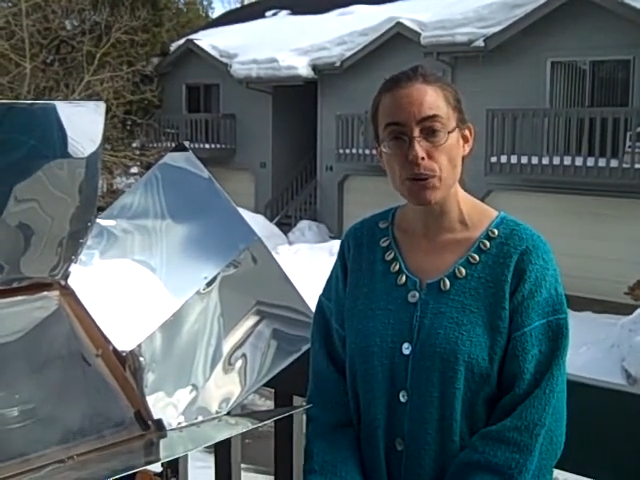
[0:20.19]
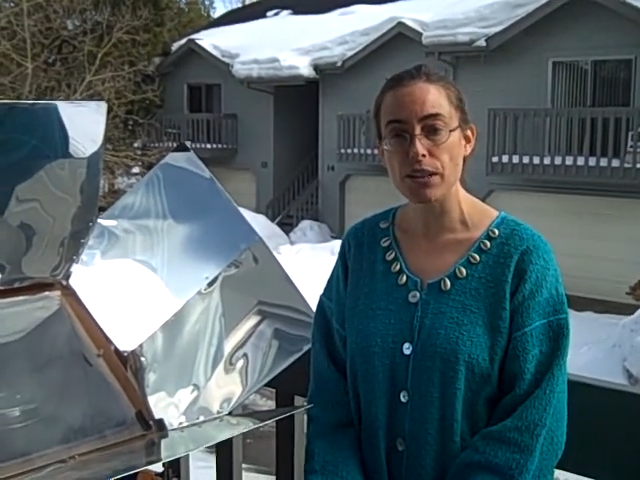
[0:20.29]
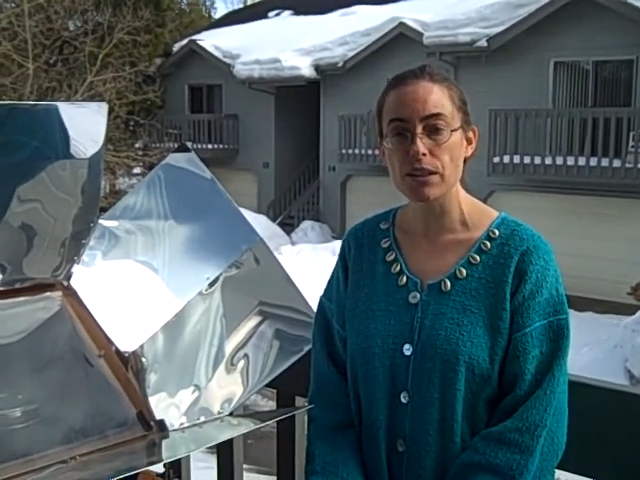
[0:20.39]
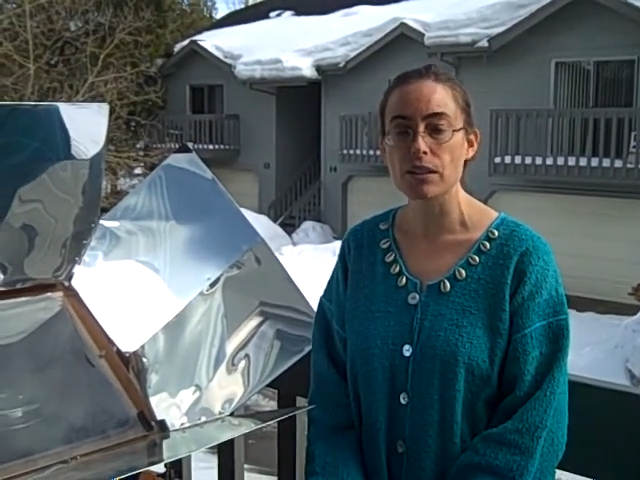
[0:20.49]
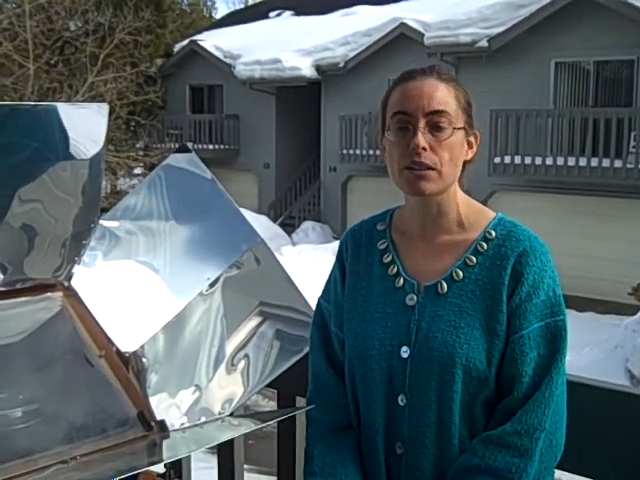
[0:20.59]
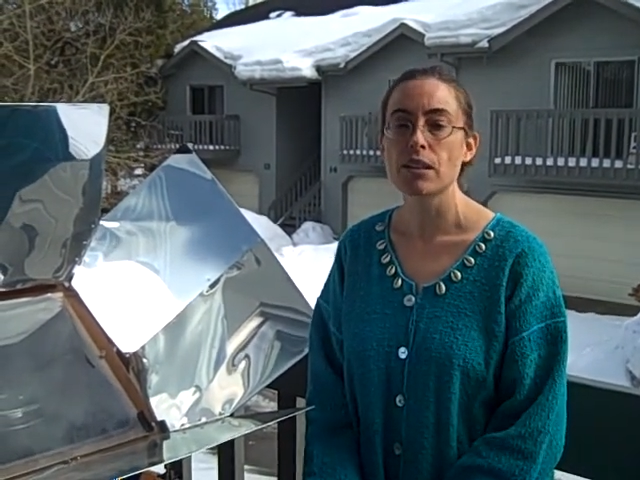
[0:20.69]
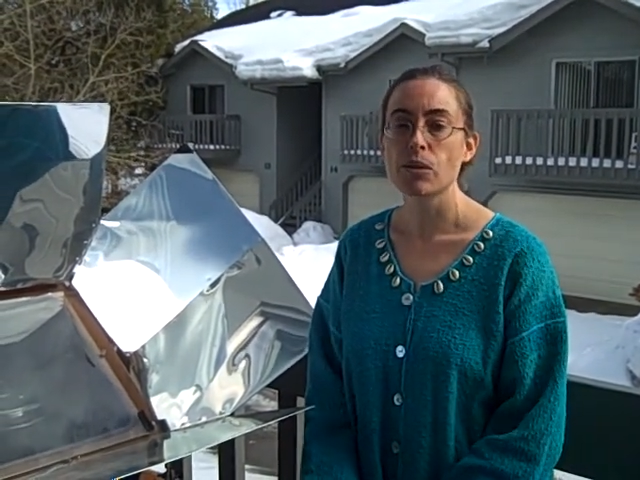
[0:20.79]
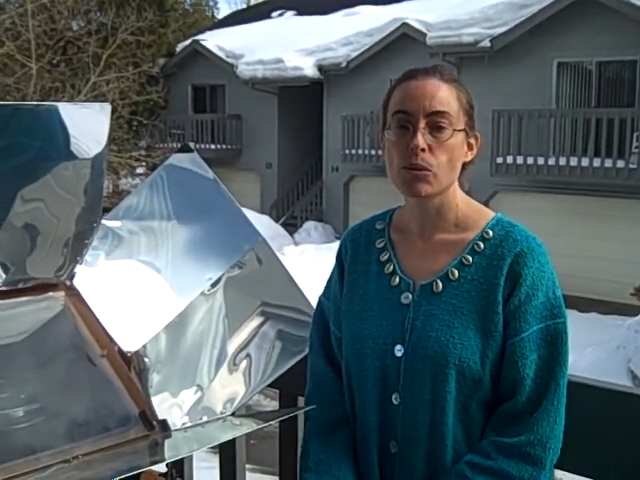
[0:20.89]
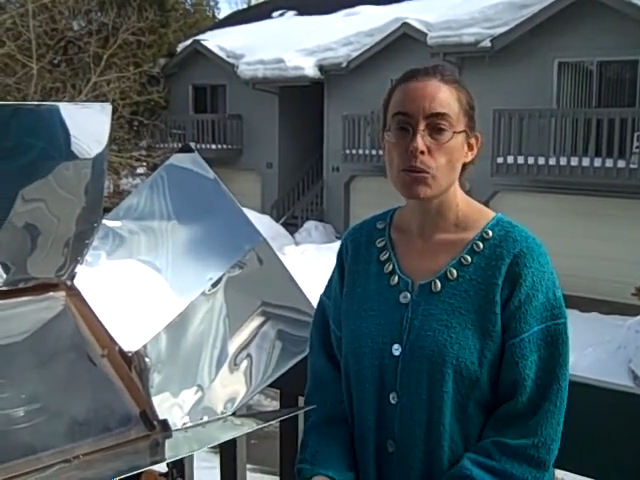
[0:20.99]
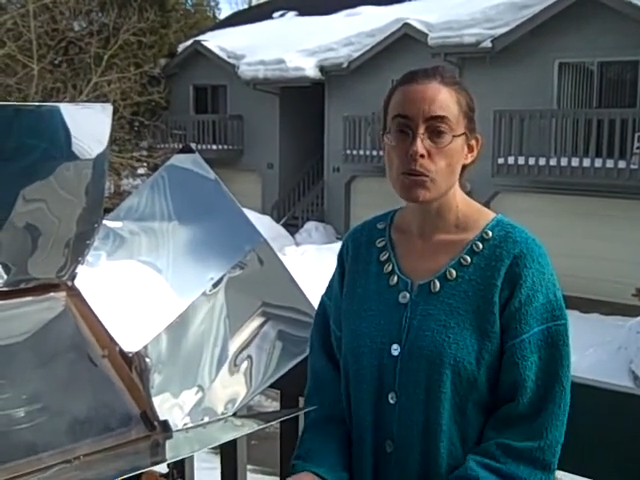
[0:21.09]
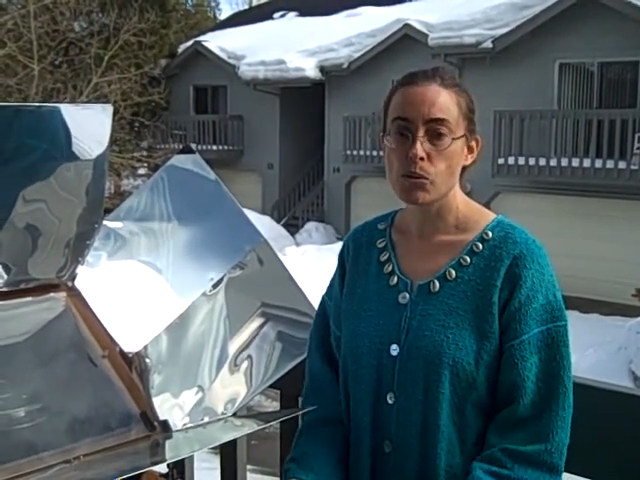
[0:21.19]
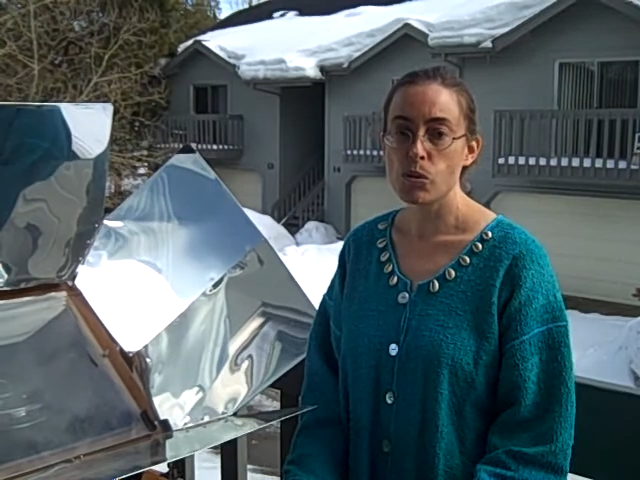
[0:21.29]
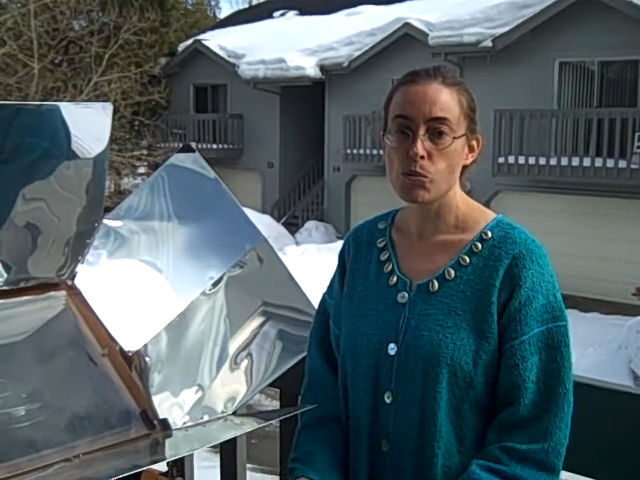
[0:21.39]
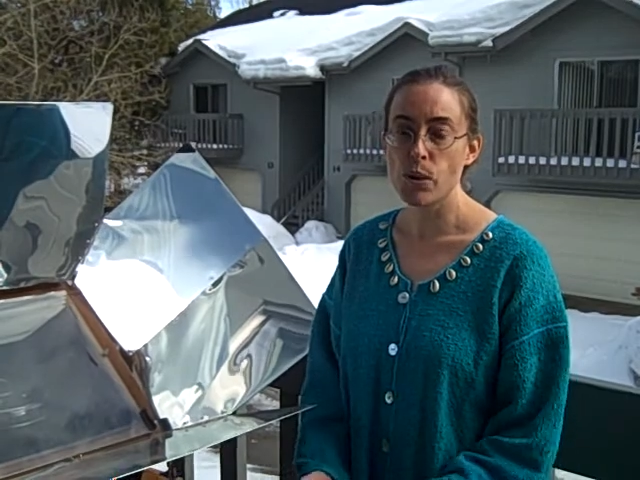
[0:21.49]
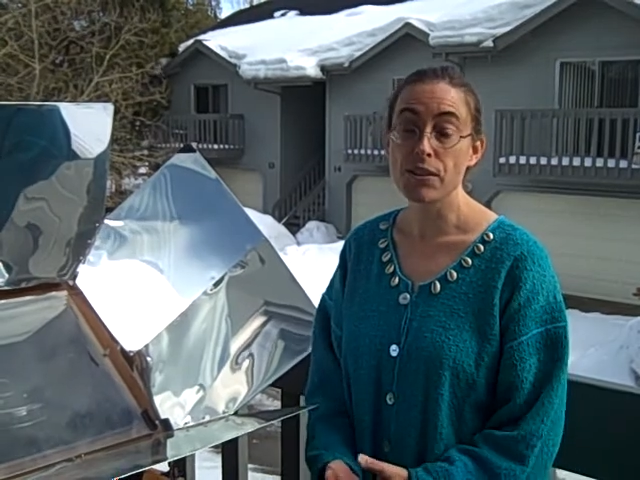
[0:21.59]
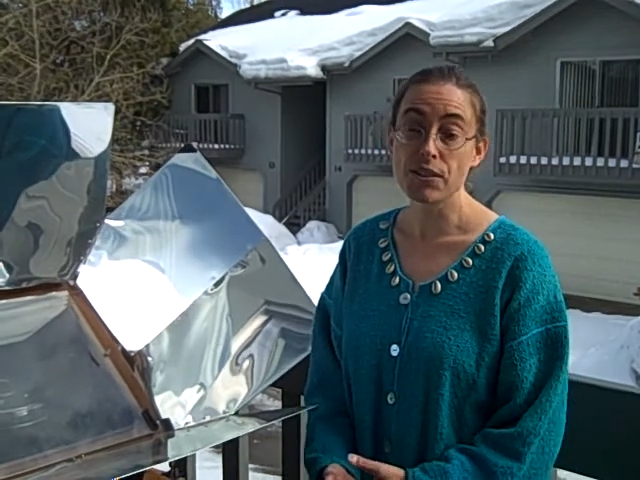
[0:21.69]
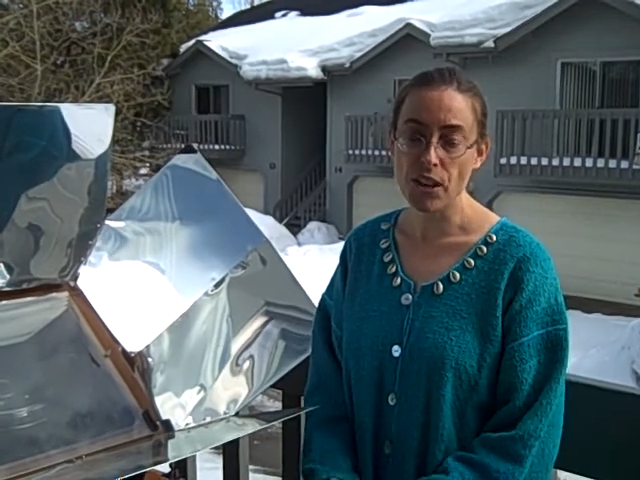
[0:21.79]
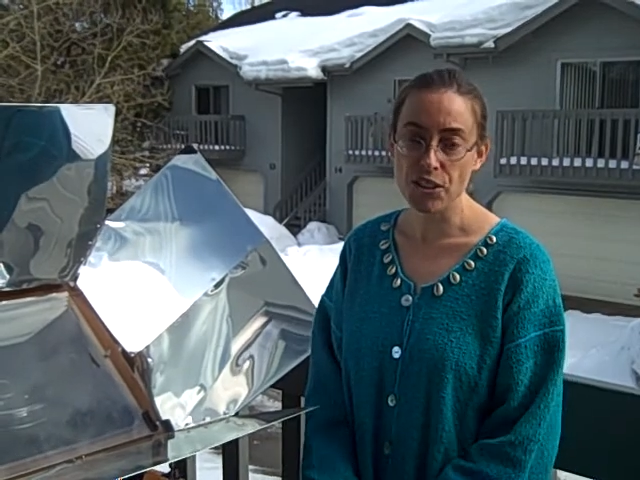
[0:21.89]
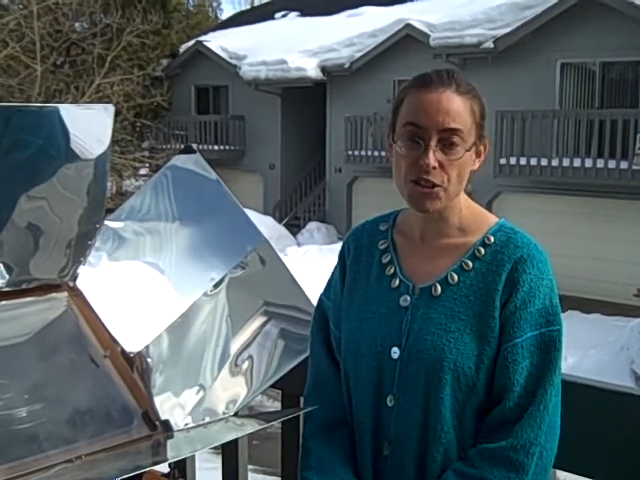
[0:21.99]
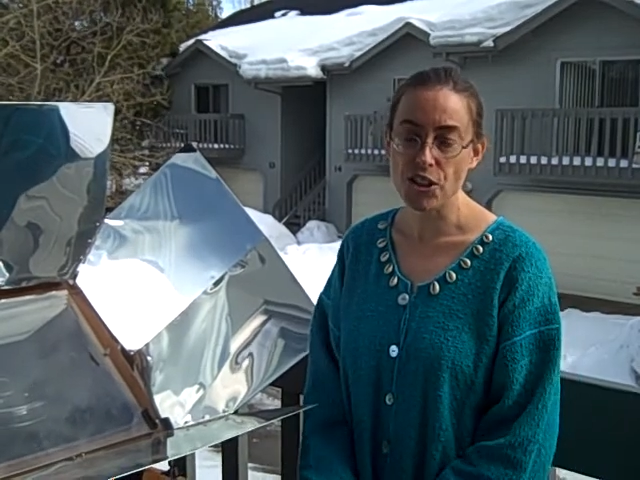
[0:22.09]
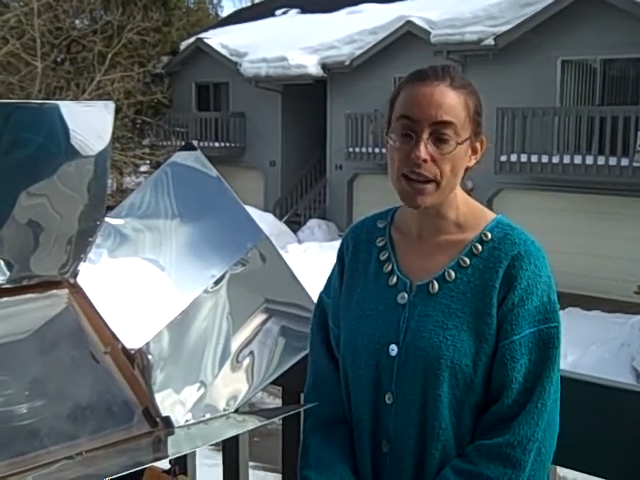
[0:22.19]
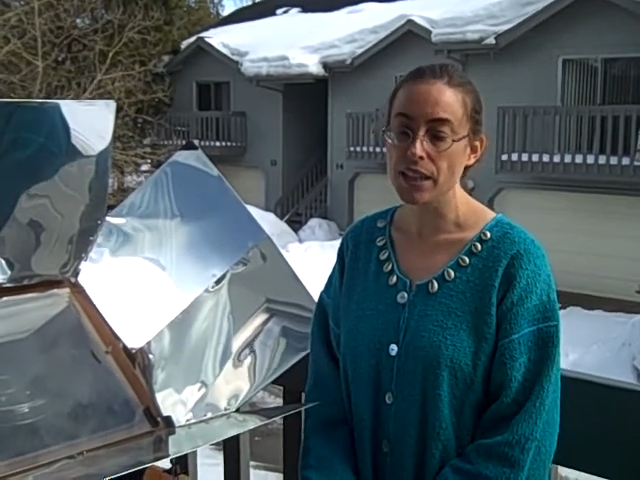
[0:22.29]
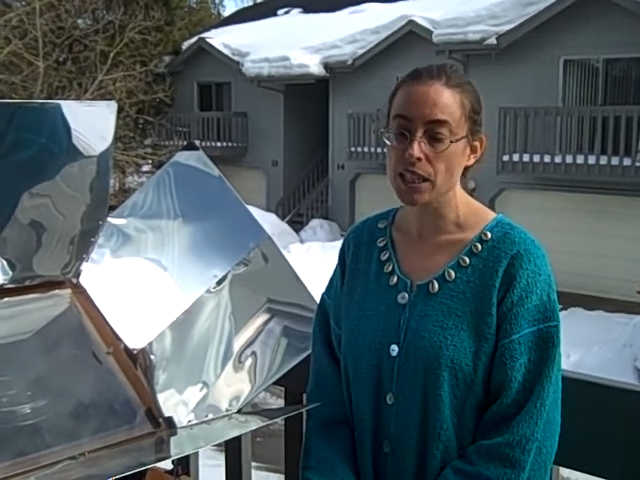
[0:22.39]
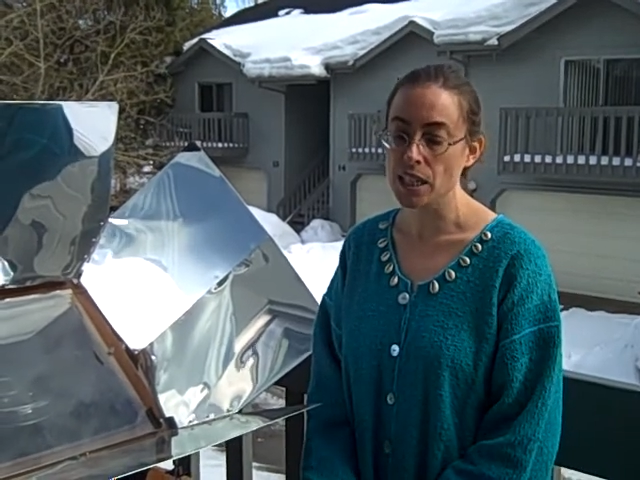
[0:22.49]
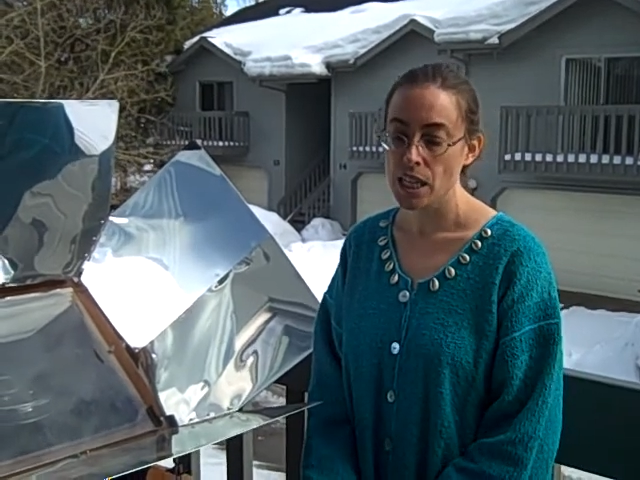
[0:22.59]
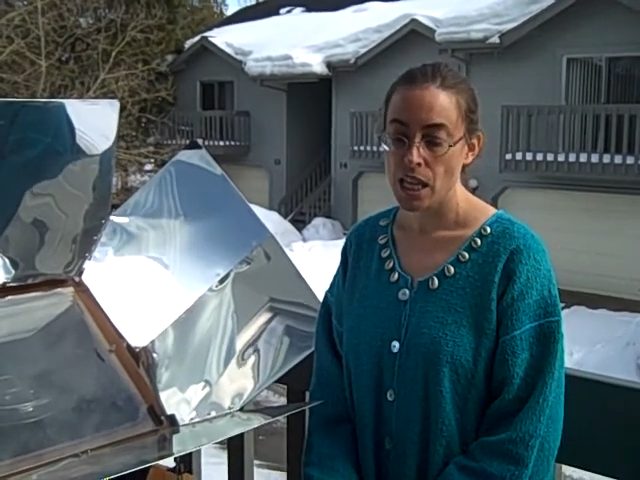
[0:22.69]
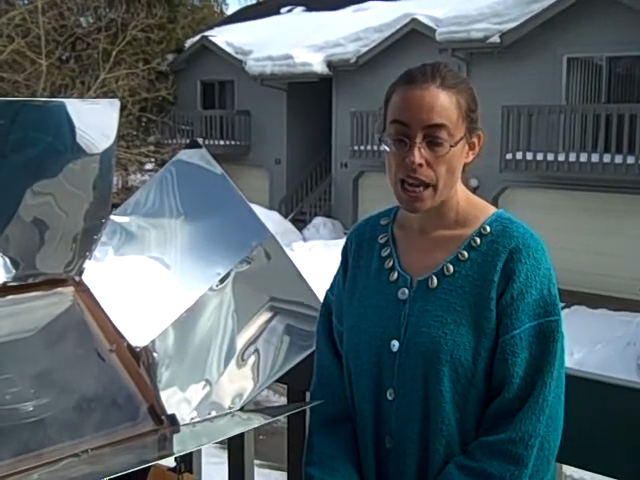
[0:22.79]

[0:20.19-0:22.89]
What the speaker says: when the sun is shining